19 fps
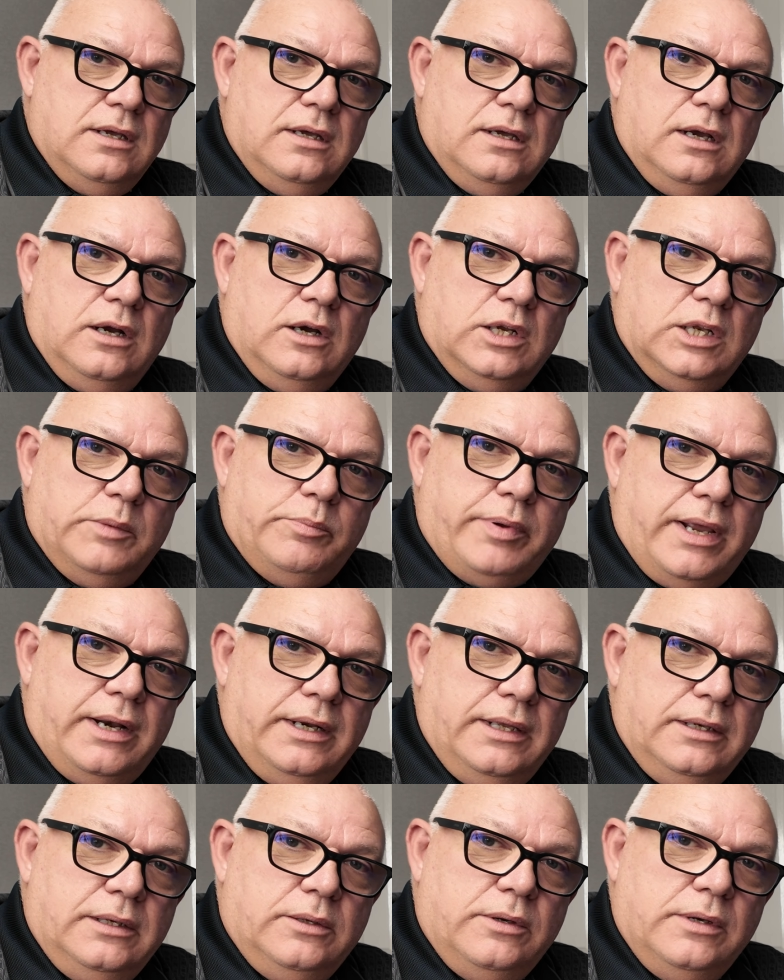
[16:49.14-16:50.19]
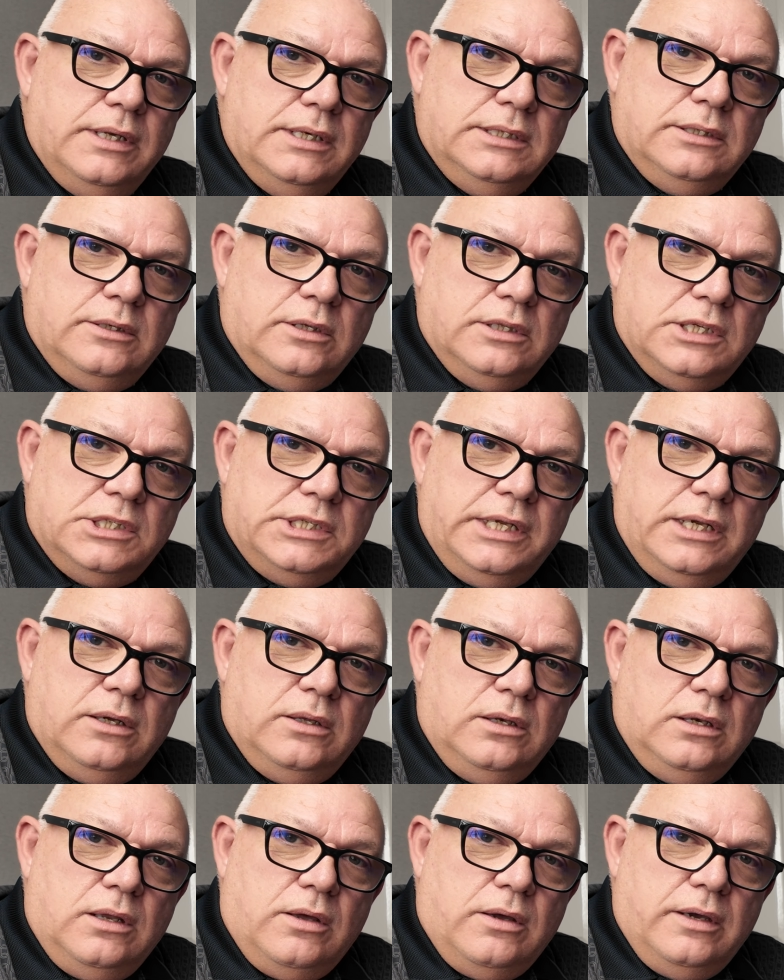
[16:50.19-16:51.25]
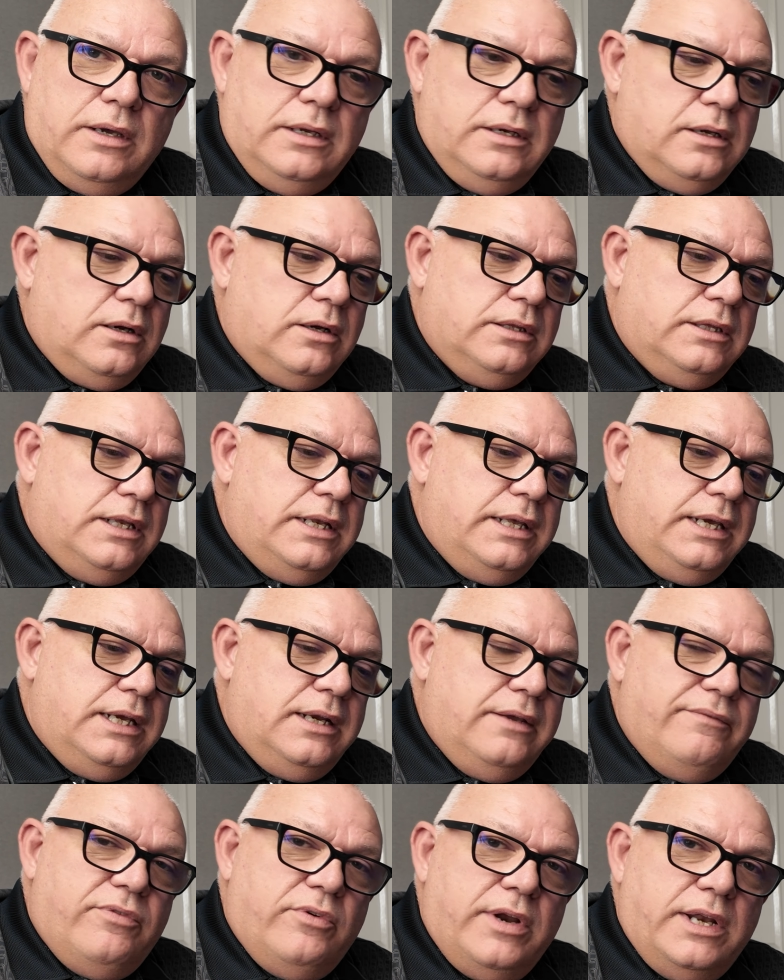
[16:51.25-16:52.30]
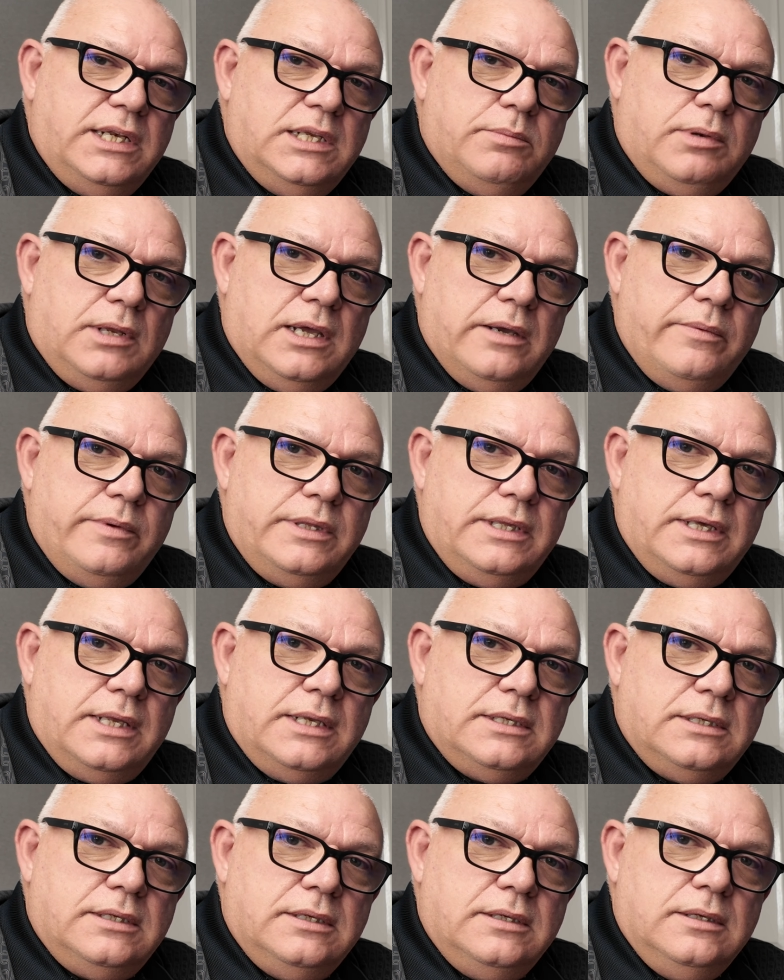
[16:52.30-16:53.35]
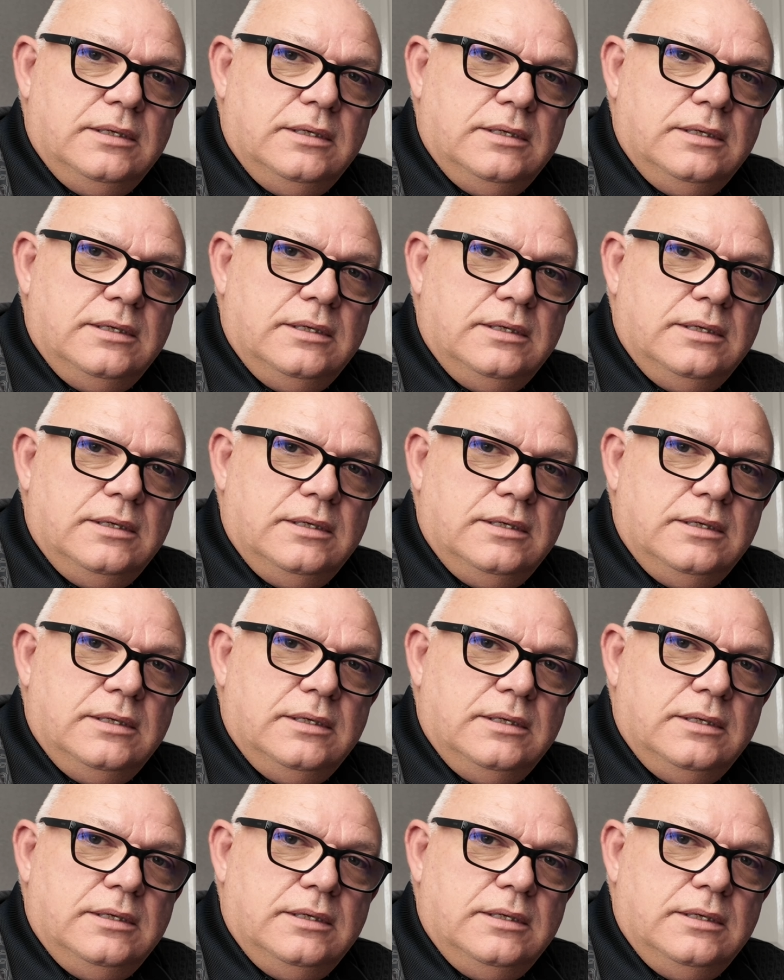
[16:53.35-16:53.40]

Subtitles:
I've got the parallel lines, I've got the single line, I've got the near infrared to play with yet,